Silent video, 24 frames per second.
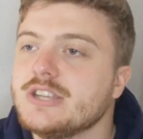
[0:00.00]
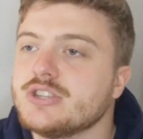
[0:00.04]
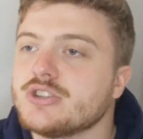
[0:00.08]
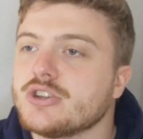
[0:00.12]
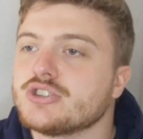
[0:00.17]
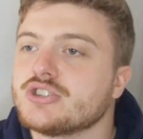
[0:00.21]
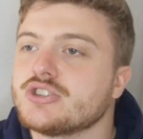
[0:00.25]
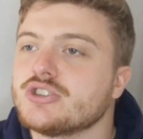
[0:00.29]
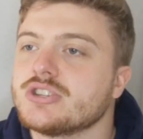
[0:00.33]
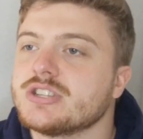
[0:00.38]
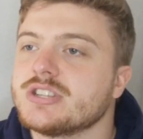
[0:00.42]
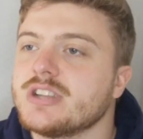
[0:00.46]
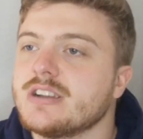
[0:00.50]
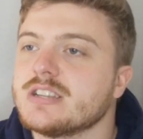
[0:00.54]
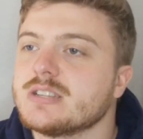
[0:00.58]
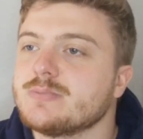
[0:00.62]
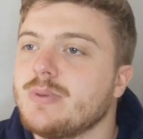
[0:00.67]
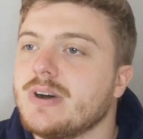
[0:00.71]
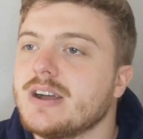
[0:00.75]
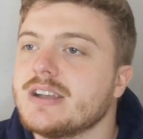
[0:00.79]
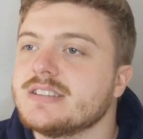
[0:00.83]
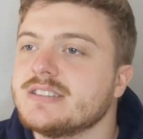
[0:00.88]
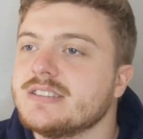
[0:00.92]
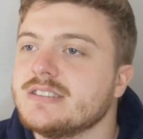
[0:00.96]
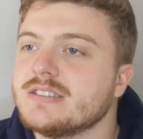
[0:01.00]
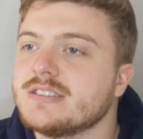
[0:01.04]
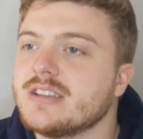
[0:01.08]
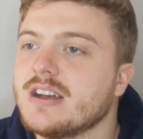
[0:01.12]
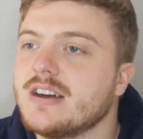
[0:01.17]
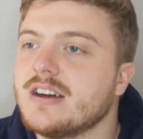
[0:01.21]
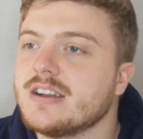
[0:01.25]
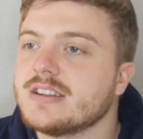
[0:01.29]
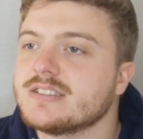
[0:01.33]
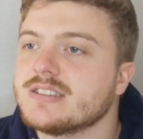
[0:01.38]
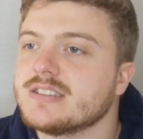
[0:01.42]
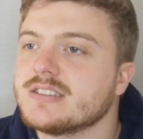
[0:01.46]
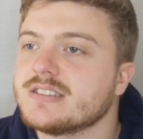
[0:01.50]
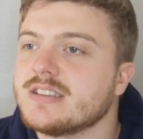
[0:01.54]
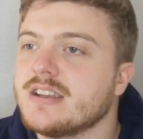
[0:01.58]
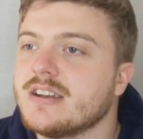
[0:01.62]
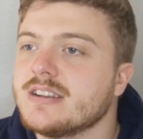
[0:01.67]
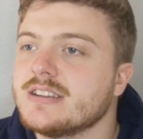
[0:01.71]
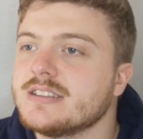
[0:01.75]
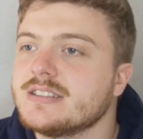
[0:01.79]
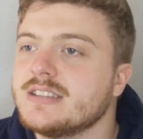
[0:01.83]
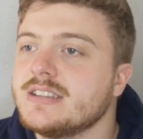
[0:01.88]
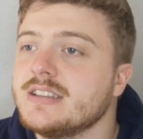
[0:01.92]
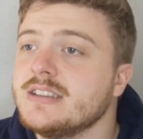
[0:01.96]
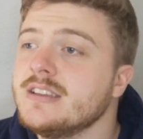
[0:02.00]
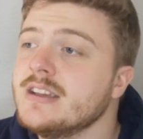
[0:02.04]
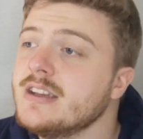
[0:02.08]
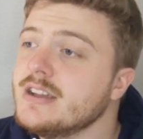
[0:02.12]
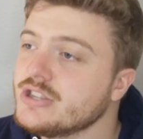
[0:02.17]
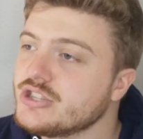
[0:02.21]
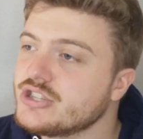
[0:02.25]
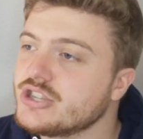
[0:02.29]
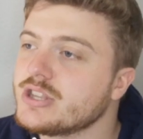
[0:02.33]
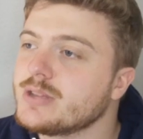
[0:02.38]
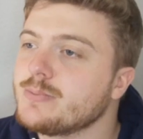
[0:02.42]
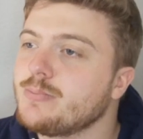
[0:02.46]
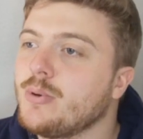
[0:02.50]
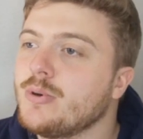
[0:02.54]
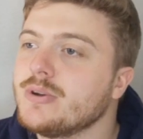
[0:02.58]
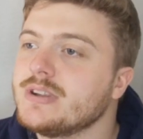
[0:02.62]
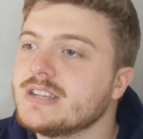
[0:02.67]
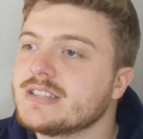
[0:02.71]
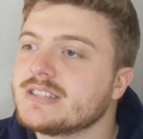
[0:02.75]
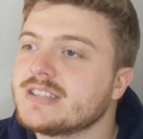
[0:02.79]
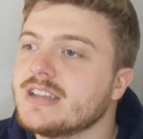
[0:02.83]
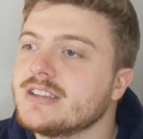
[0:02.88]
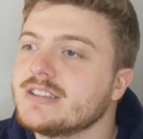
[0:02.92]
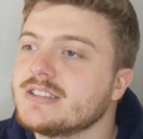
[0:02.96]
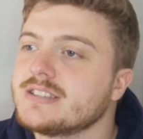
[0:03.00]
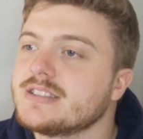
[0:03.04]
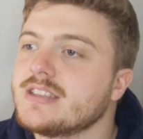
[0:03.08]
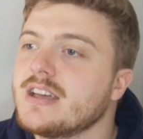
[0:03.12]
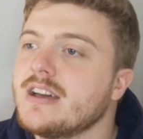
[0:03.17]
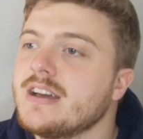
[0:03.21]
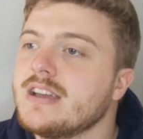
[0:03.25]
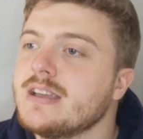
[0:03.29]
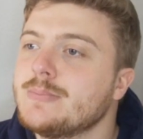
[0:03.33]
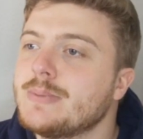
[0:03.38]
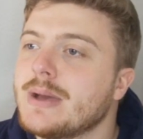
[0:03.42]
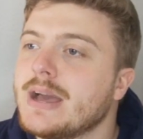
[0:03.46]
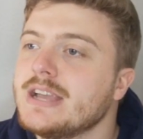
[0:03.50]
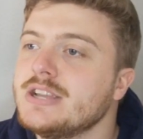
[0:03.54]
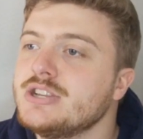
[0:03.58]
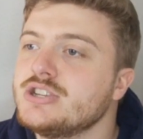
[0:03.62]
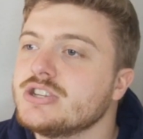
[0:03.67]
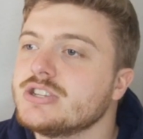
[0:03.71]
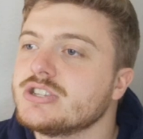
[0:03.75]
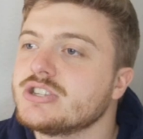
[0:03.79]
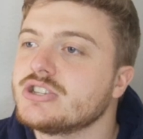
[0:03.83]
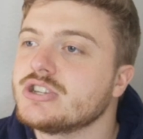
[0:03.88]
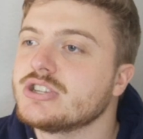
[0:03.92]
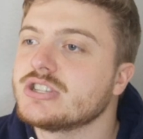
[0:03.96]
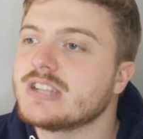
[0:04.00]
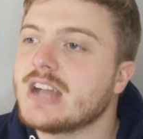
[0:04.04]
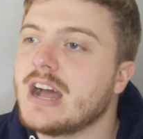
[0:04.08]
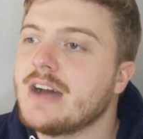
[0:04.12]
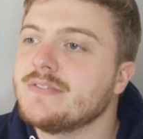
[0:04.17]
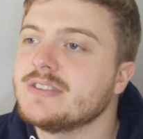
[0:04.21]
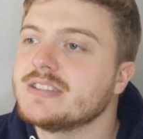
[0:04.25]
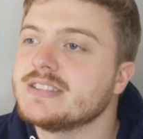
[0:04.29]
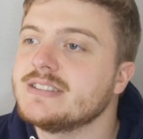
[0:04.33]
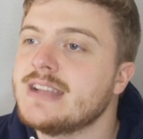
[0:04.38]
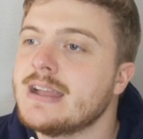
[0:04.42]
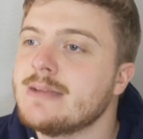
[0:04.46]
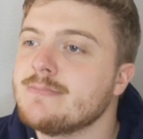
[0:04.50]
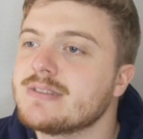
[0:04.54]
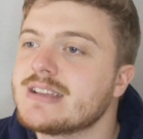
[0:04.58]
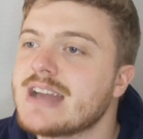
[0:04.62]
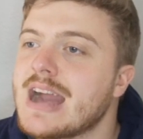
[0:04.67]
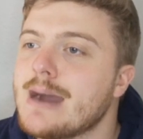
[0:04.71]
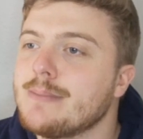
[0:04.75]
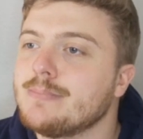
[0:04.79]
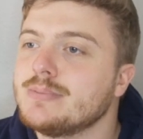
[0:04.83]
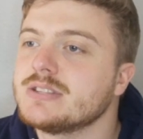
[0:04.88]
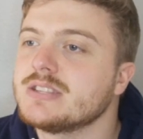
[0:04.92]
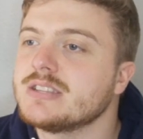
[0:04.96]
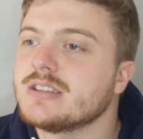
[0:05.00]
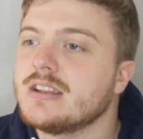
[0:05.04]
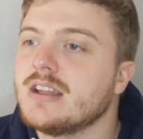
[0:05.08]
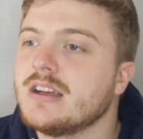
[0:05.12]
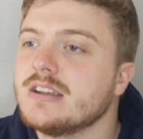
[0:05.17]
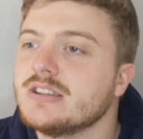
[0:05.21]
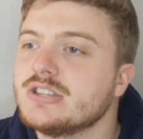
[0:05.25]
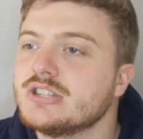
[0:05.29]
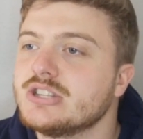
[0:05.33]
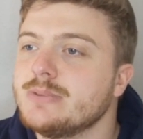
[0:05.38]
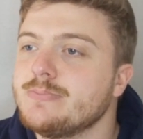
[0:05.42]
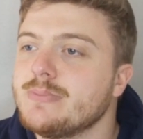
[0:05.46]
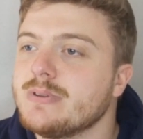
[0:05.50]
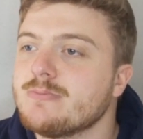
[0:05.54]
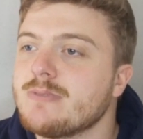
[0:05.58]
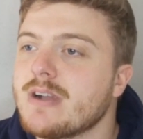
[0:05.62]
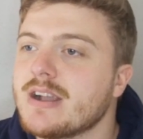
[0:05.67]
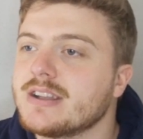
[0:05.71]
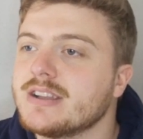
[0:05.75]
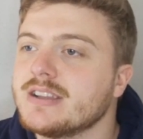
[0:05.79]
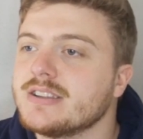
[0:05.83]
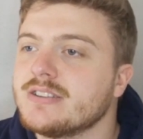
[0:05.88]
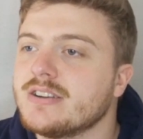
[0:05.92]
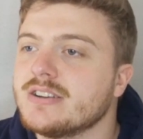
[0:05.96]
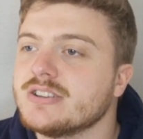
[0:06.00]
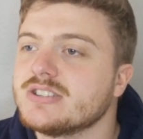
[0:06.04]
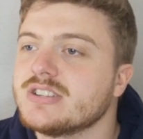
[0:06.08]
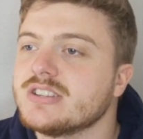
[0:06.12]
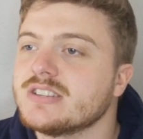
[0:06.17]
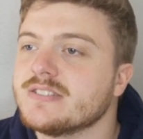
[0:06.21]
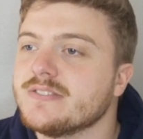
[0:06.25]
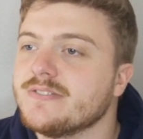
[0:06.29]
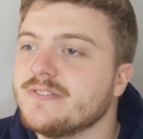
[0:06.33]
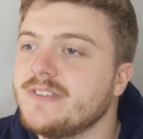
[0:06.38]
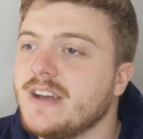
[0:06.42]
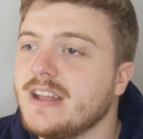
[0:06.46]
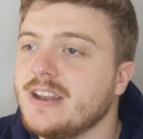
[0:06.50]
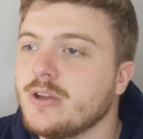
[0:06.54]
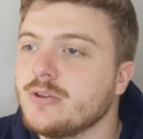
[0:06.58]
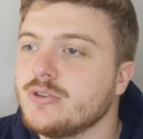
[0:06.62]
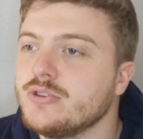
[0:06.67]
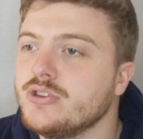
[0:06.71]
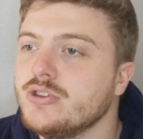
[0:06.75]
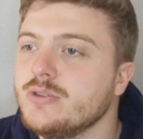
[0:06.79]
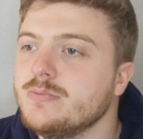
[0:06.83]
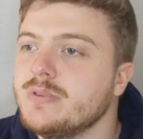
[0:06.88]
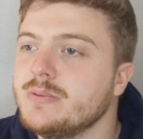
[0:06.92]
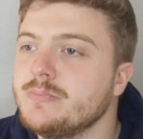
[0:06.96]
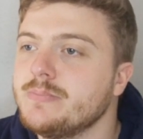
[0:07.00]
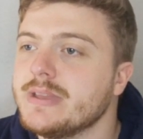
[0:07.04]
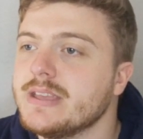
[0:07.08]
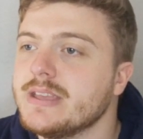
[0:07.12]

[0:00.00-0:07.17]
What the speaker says: He's ostracised by his entire society, to the point it takes 30 pages just to have his name capitalised and be recognised as a fellow human